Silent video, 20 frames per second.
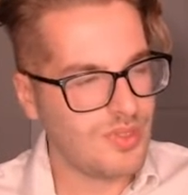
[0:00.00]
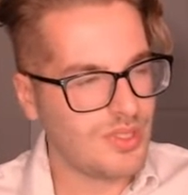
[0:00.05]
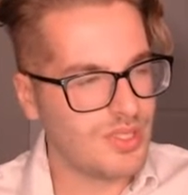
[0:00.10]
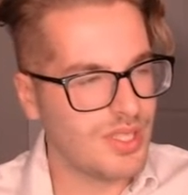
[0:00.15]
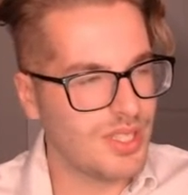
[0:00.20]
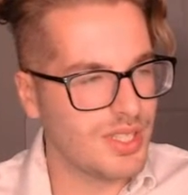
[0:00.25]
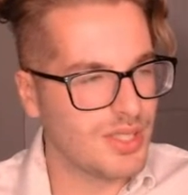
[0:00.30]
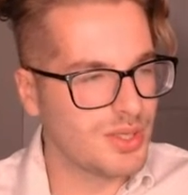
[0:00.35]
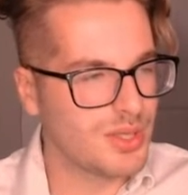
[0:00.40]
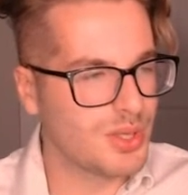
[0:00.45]

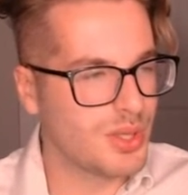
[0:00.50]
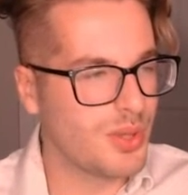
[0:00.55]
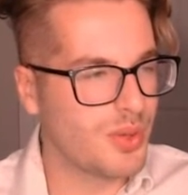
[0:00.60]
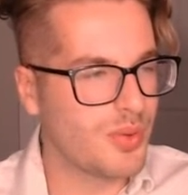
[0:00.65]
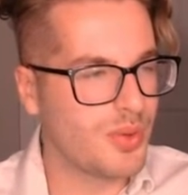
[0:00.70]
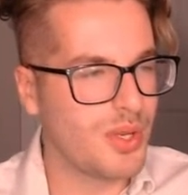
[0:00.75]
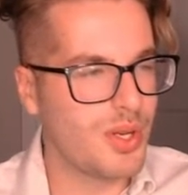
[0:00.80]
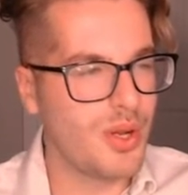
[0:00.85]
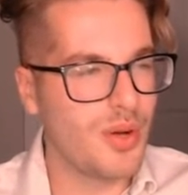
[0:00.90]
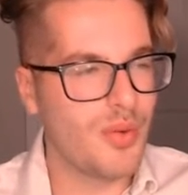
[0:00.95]
And so,
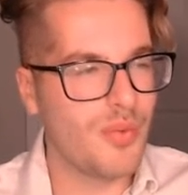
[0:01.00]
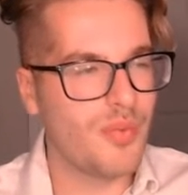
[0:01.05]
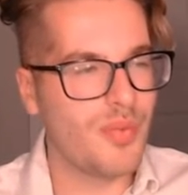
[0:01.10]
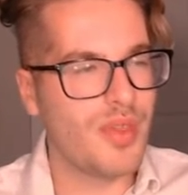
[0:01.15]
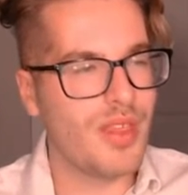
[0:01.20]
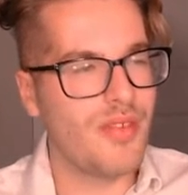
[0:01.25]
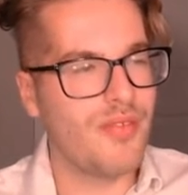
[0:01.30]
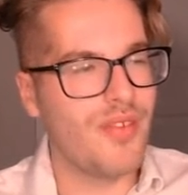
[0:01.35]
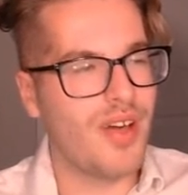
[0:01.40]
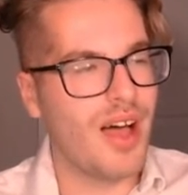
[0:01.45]

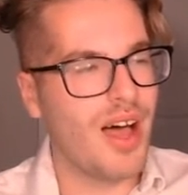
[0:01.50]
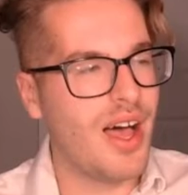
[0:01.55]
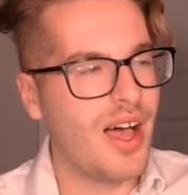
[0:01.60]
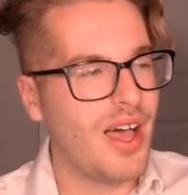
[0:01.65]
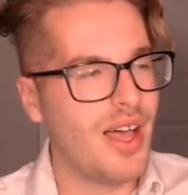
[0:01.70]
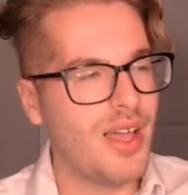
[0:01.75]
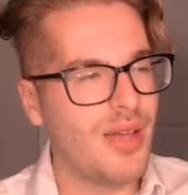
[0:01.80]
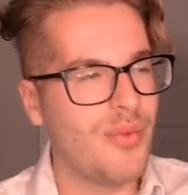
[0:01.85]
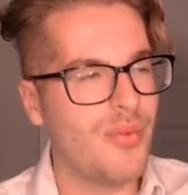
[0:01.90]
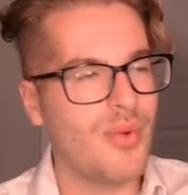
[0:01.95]
if
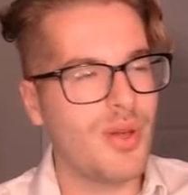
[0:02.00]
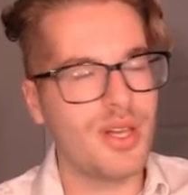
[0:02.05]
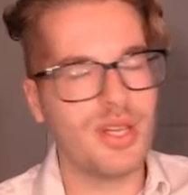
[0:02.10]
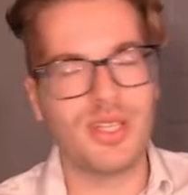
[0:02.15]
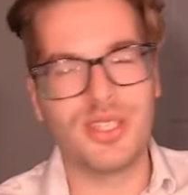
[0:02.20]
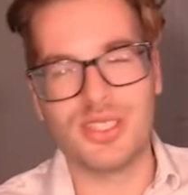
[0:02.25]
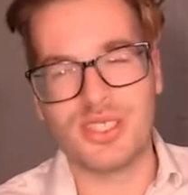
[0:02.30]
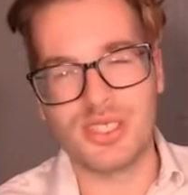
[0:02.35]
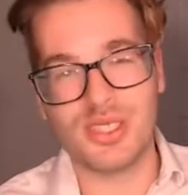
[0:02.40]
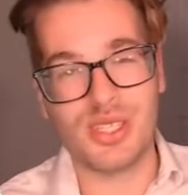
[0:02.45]
I wanted
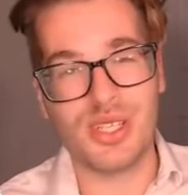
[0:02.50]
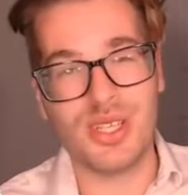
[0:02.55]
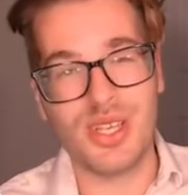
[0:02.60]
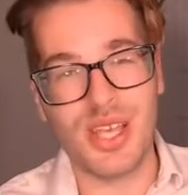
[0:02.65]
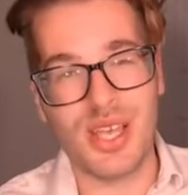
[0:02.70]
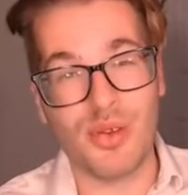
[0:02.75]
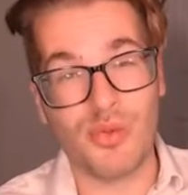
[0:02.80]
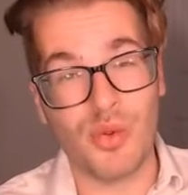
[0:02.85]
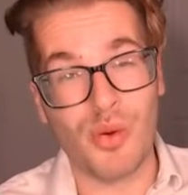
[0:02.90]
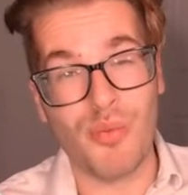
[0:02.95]
to send
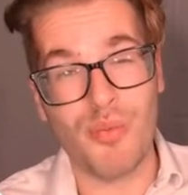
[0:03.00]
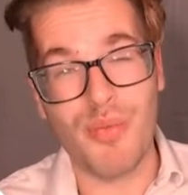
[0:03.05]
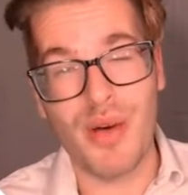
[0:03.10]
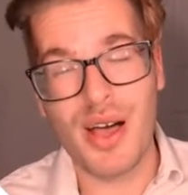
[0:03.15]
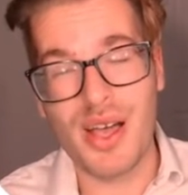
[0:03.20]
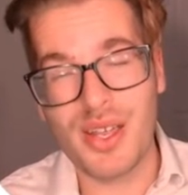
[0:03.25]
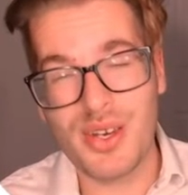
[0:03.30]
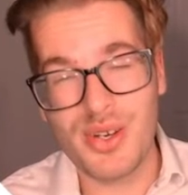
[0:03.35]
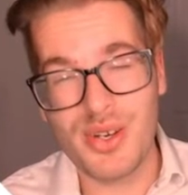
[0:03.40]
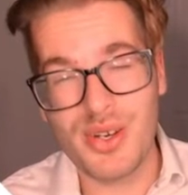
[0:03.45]
a
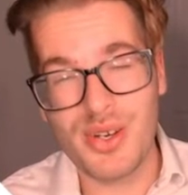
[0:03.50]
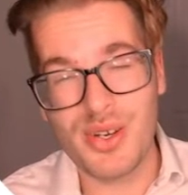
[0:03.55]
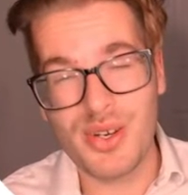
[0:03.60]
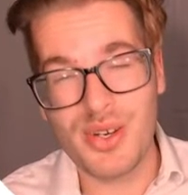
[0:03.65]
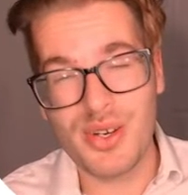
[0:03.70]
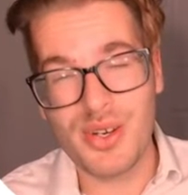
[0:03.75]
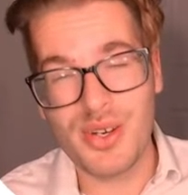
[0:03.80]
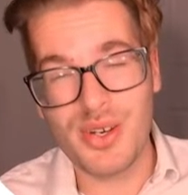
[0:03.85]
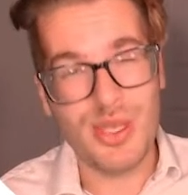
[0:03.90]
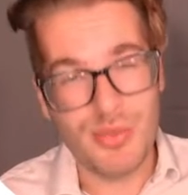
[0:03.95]
reminder
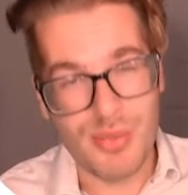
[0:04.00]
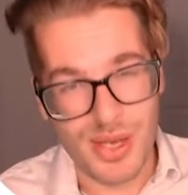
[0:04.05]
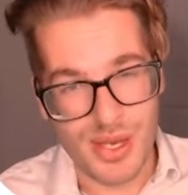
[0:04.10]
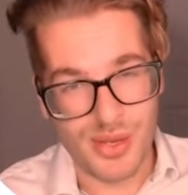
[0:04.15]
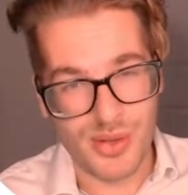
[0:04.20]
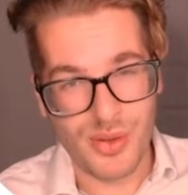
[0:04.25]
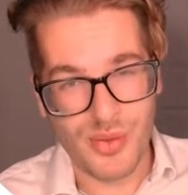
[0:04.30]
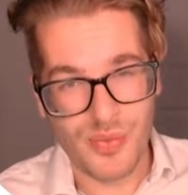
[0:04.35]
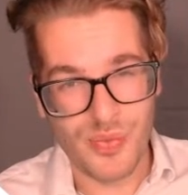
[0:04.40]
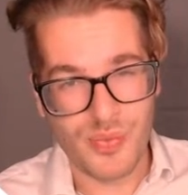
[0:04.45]

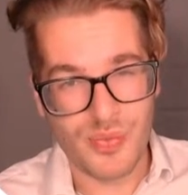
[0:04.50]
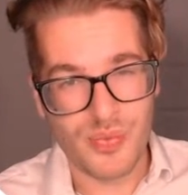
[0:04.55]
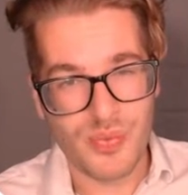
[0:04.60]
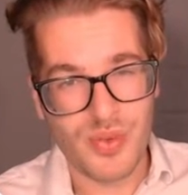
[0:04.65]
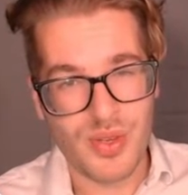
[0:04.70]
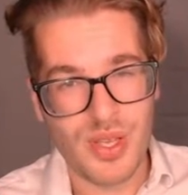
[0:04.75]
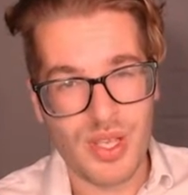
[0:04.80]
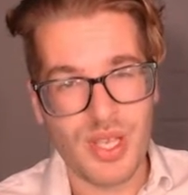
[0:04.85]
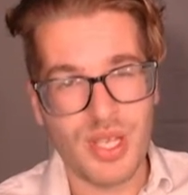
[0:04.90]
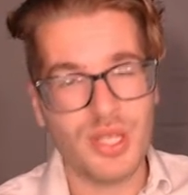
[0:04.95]
email
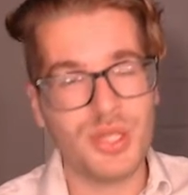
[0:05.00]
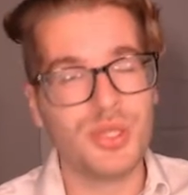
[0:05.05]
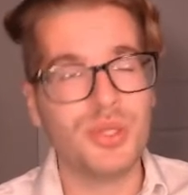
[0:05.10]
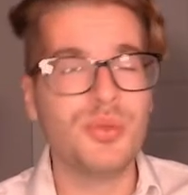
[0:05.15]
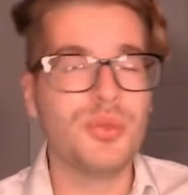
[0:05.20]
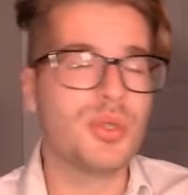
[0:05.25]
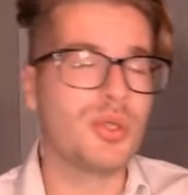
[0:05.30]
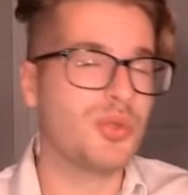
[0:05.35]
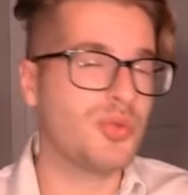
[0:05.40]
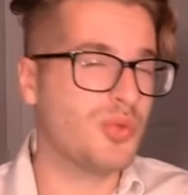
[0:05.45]
to
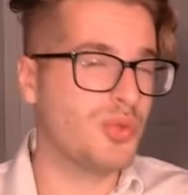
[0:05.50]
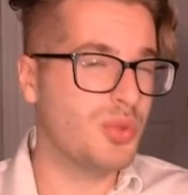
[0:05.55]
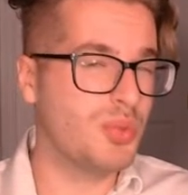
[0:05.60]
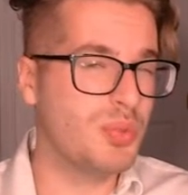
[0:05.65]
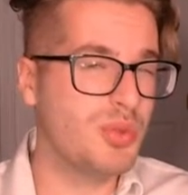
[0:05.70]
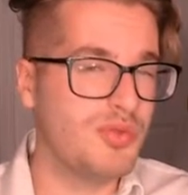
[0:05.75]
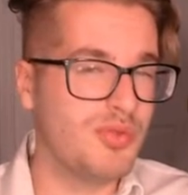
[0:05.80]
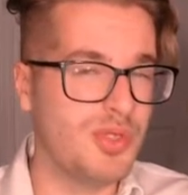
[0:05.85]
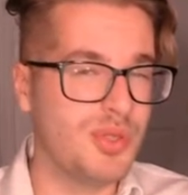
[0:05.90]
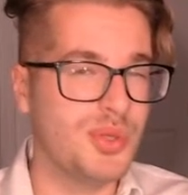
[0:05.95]
a group
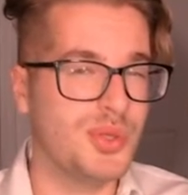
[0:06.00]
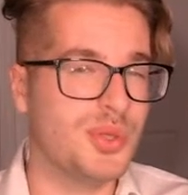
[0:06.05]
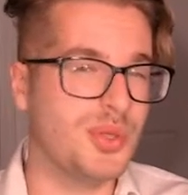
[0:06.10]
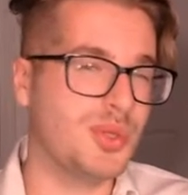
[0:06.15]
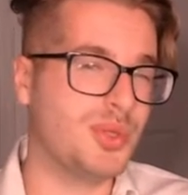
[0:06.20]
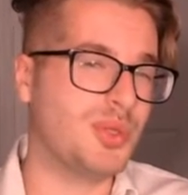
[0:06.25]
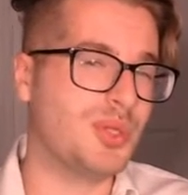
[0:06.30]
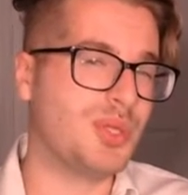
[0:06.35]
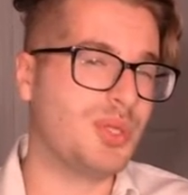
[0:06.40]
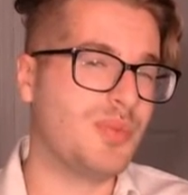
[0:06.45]
of
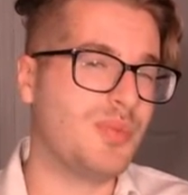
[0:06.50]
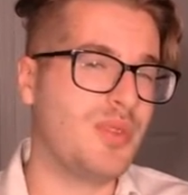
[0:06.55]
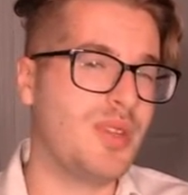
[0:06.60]
users,